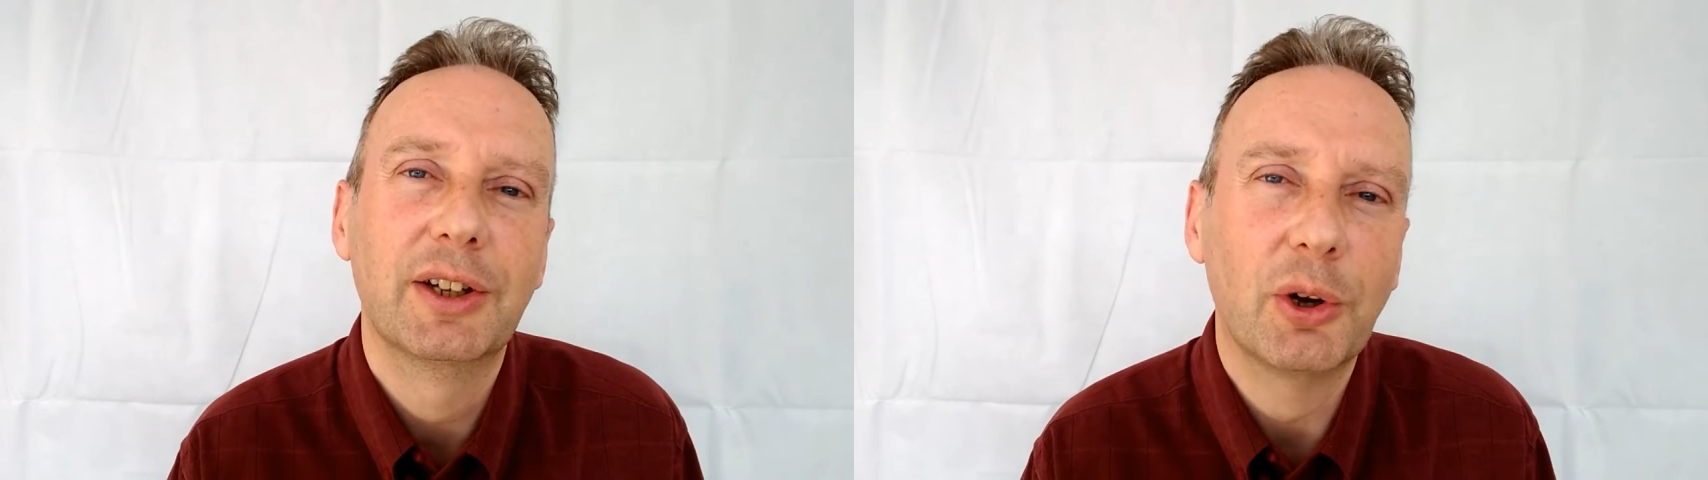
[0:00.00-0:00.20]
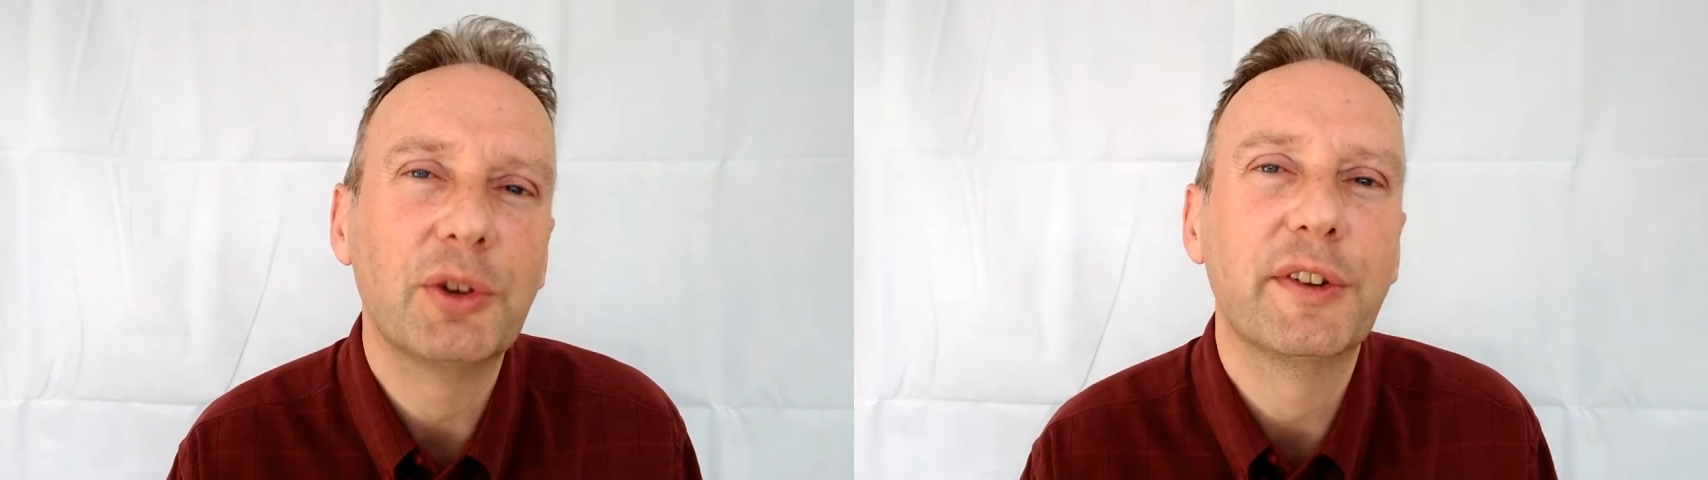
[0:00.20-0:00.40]

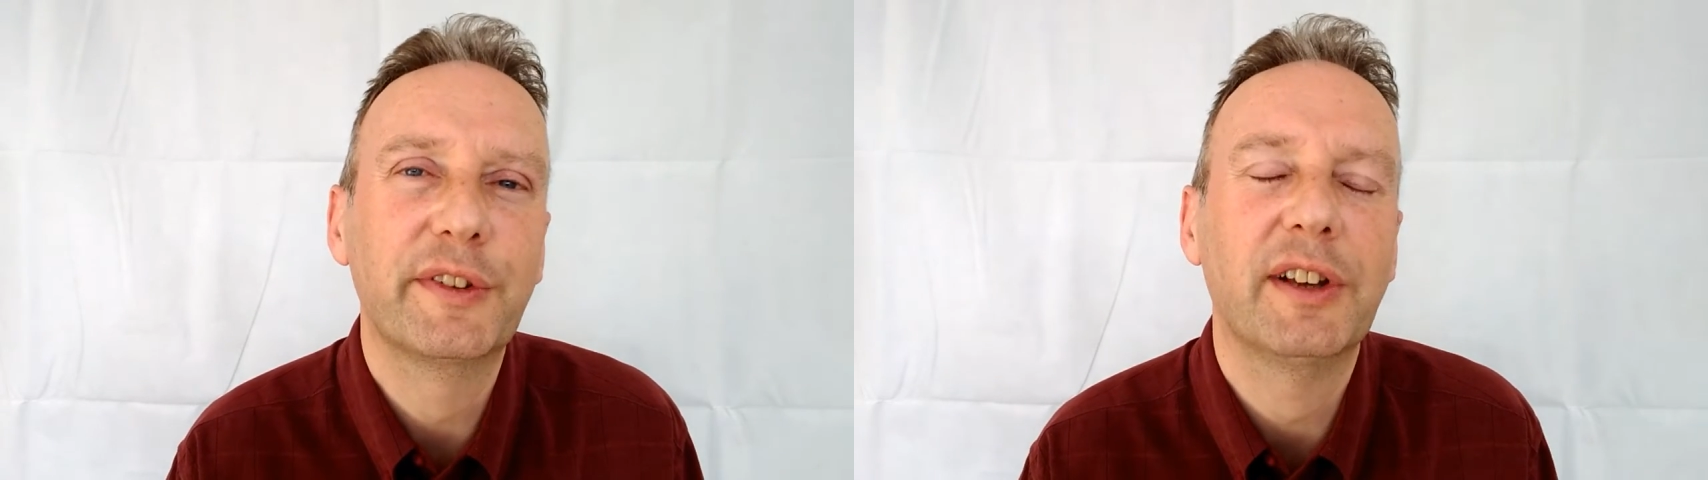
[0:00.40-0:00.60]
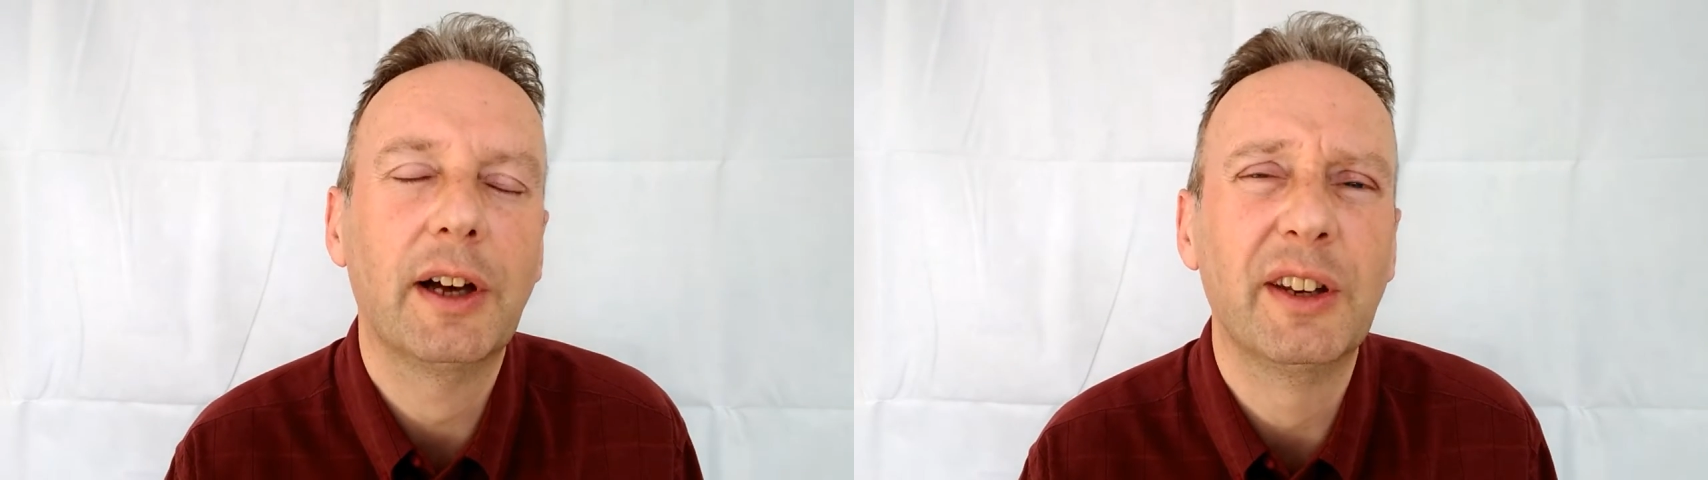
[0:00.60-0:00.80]
God the
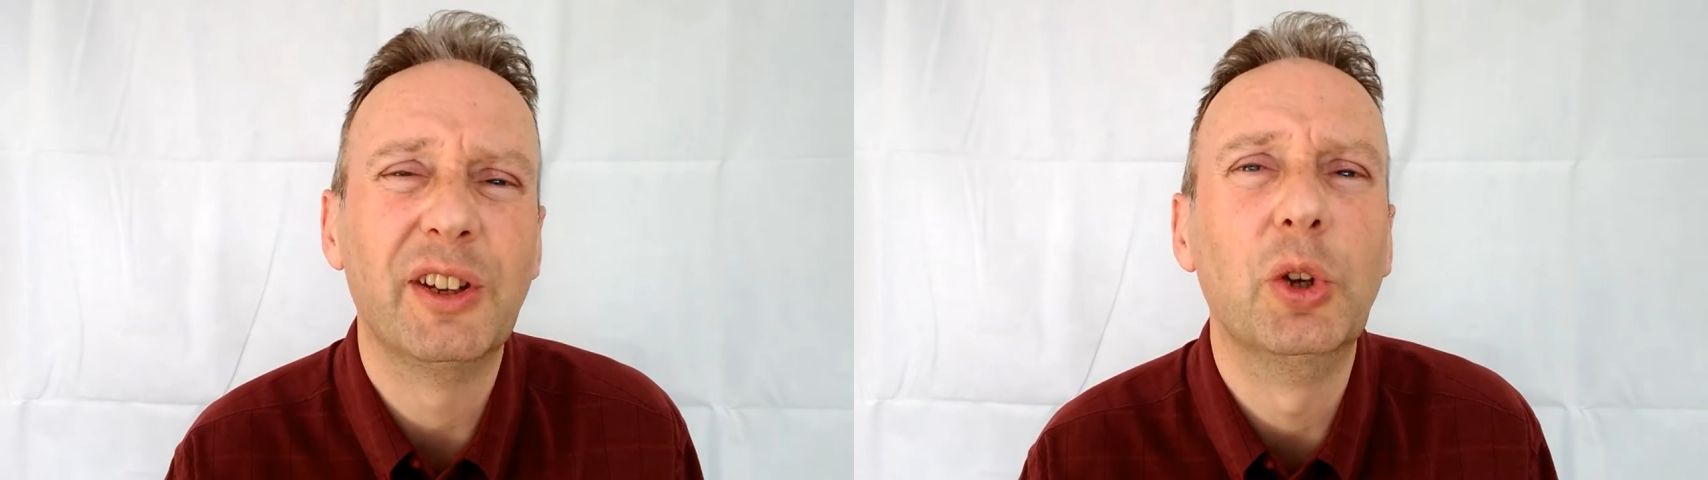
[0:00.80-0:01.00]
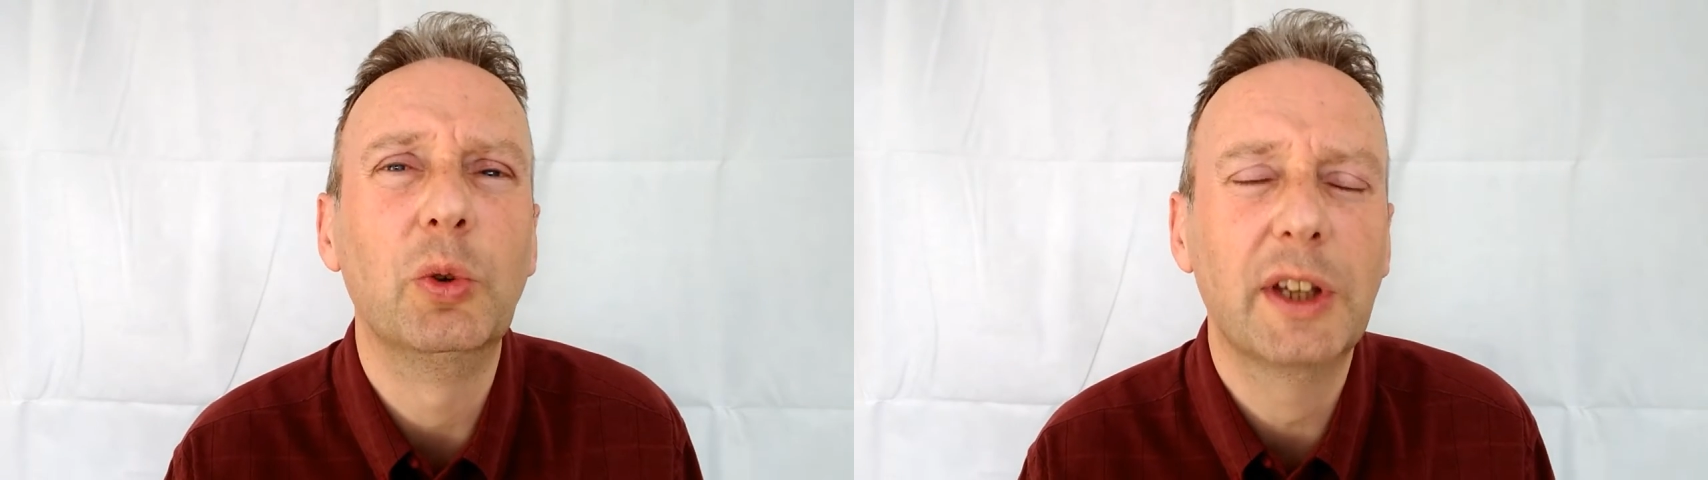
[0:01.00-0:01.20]
Son,
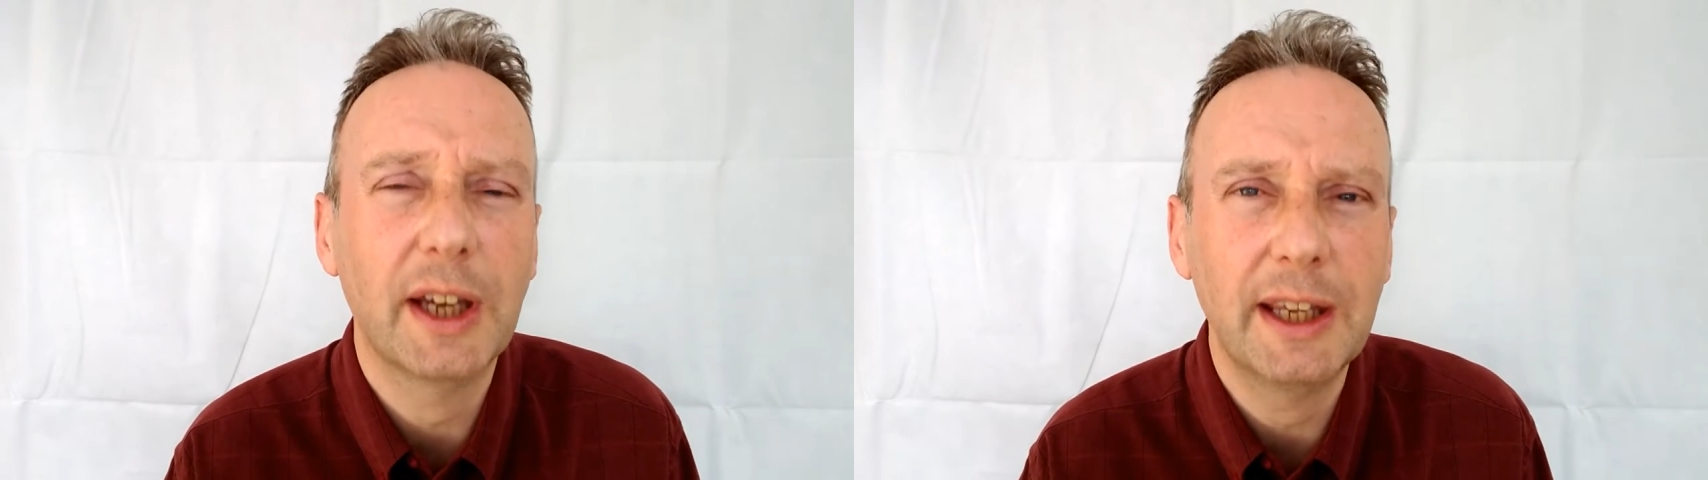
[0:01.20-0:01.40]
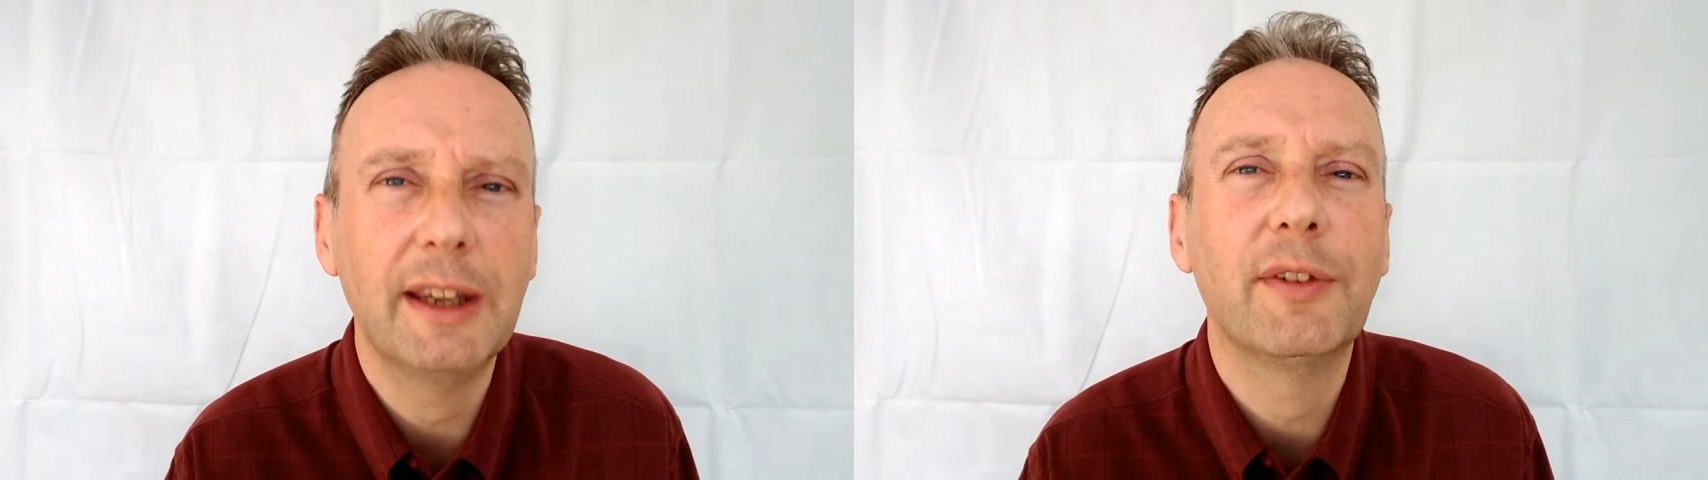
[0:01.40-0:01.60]
who
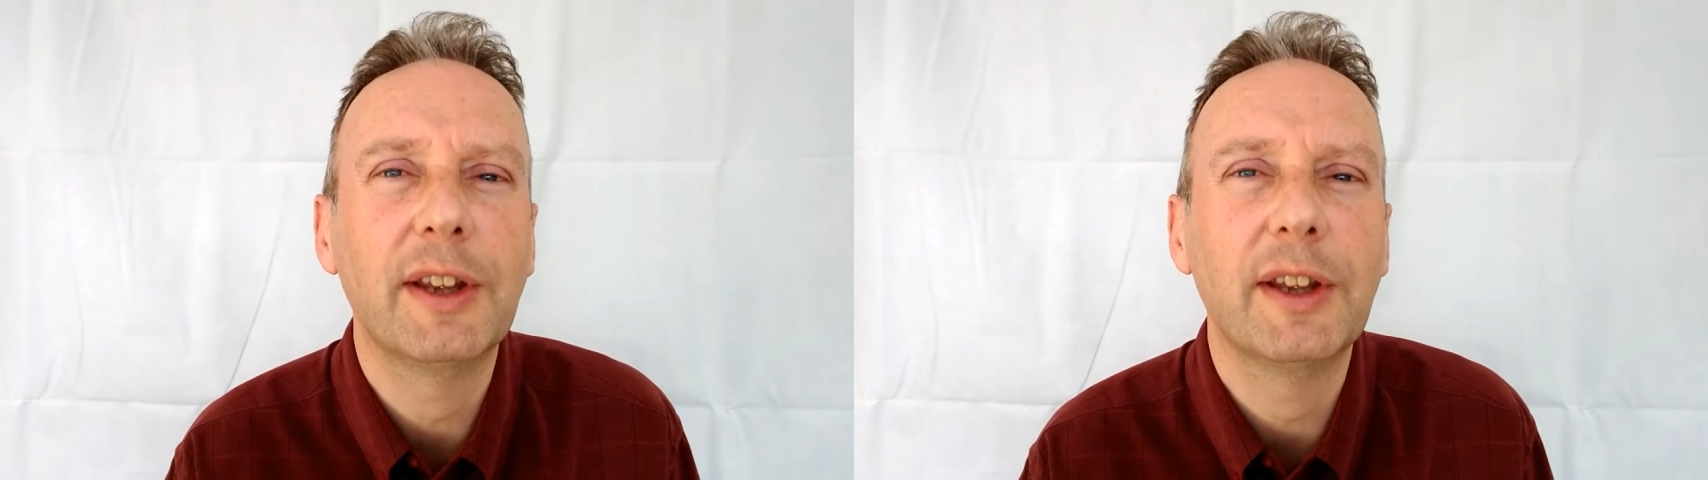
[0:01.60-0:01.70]
gave